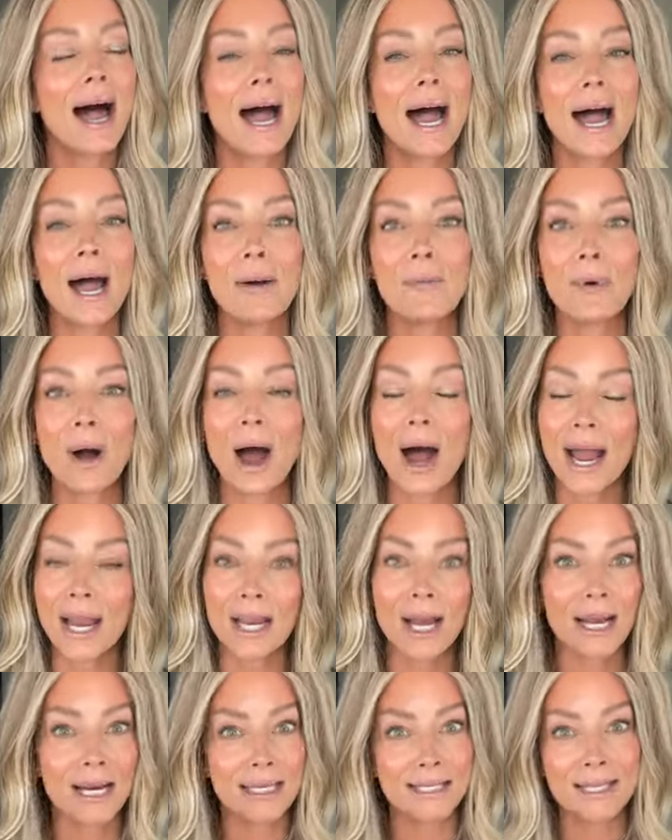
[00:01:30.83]
um,
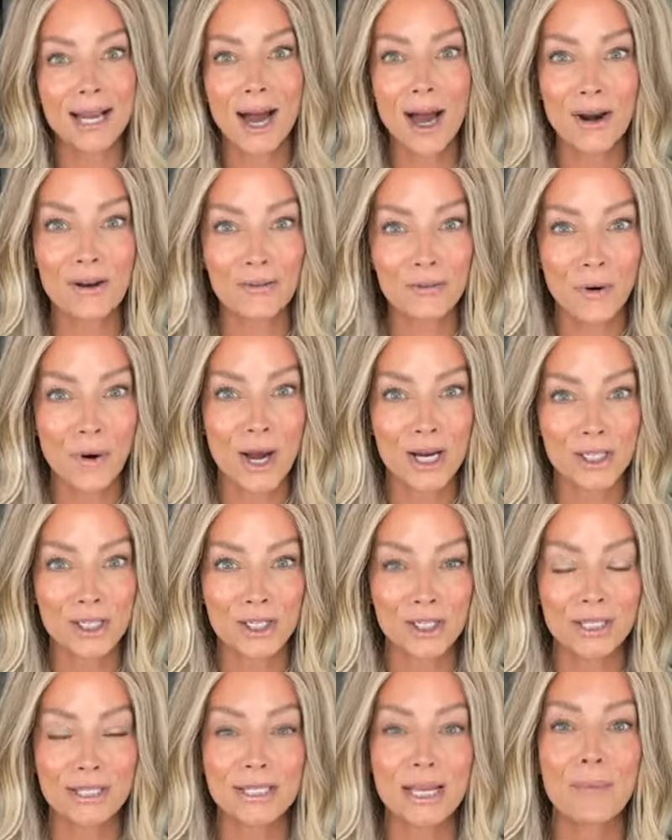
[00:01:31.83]
I got a ton of
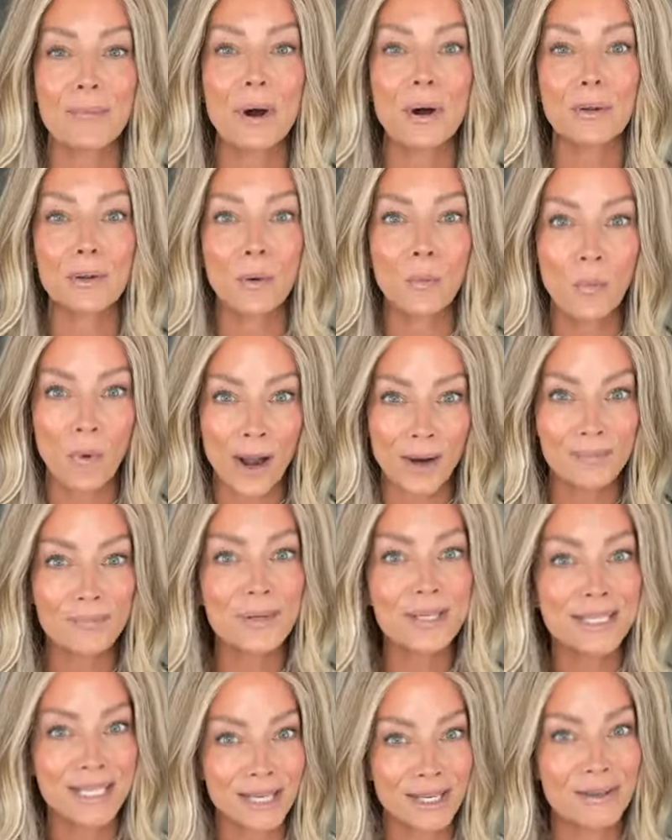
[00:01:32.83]
questions about the
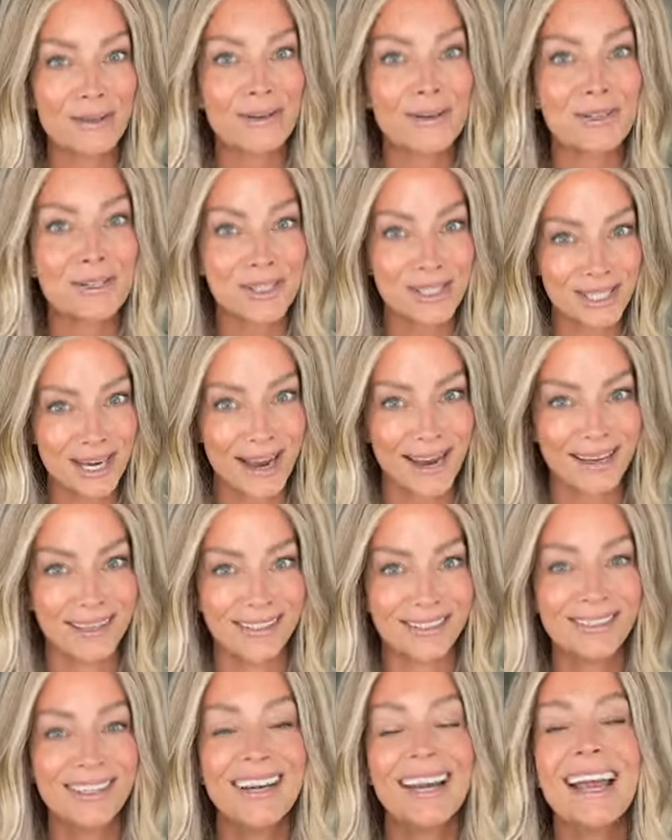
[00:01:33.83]
one particular
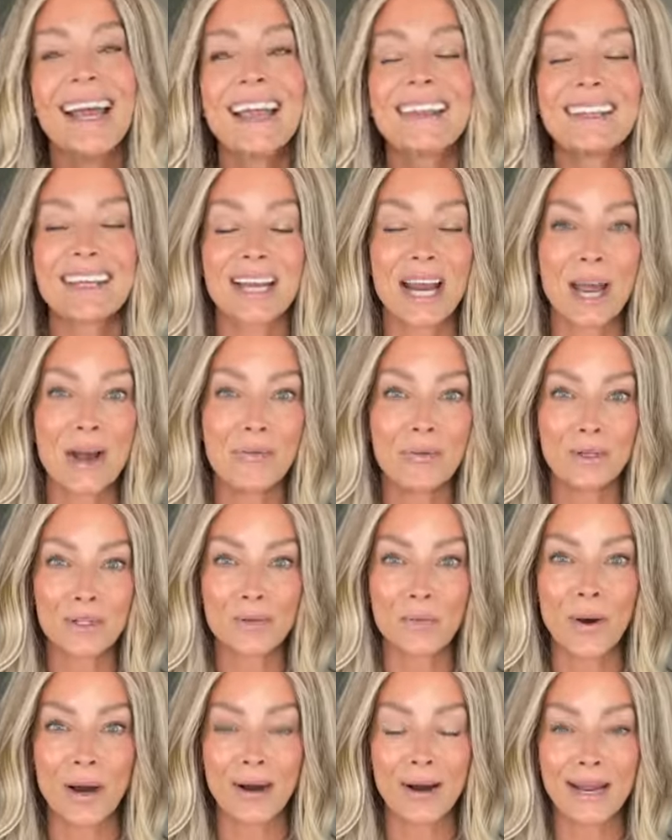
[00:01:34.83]
style that I
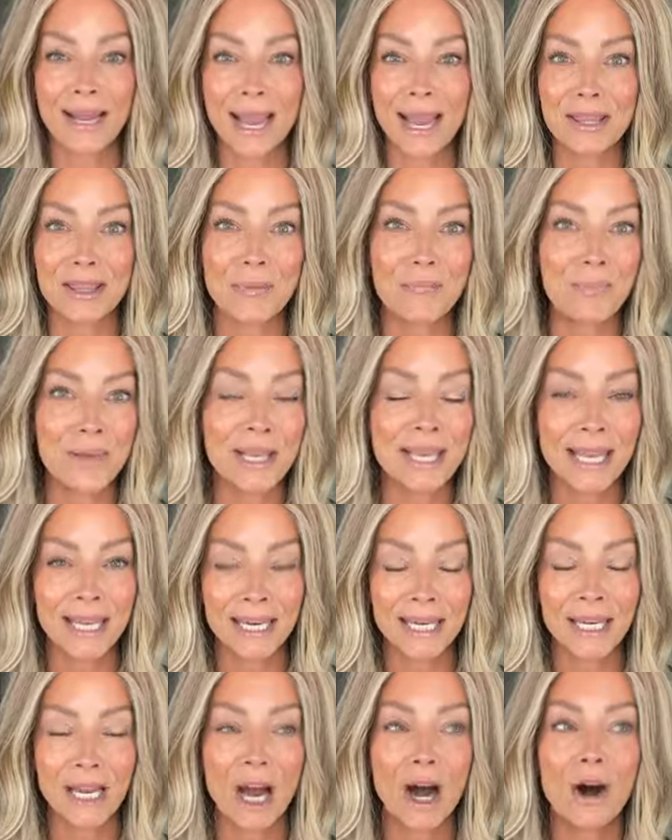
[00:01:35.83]
was wearing at the
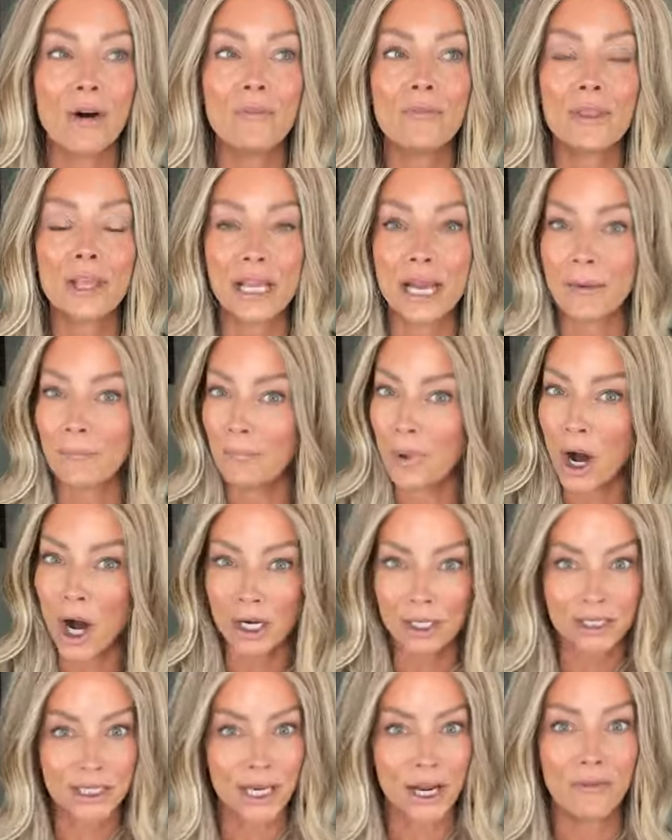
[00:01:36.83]
beginning of the
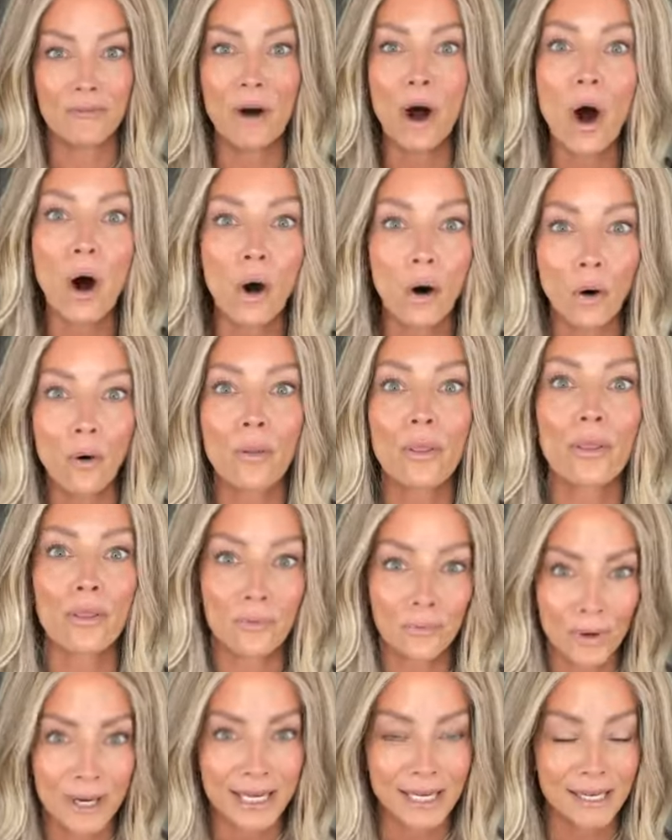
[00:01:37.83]
unboxing of all
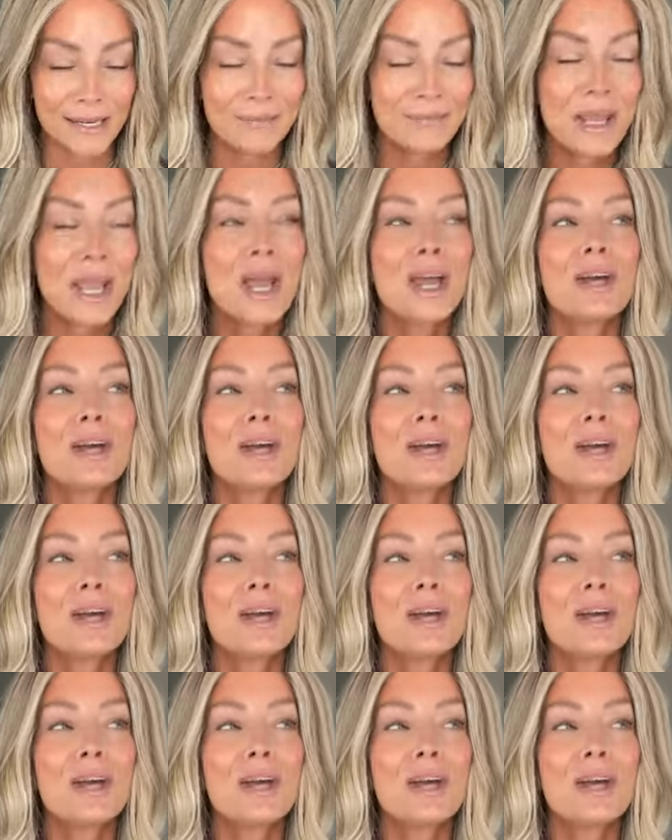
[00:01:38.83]
three.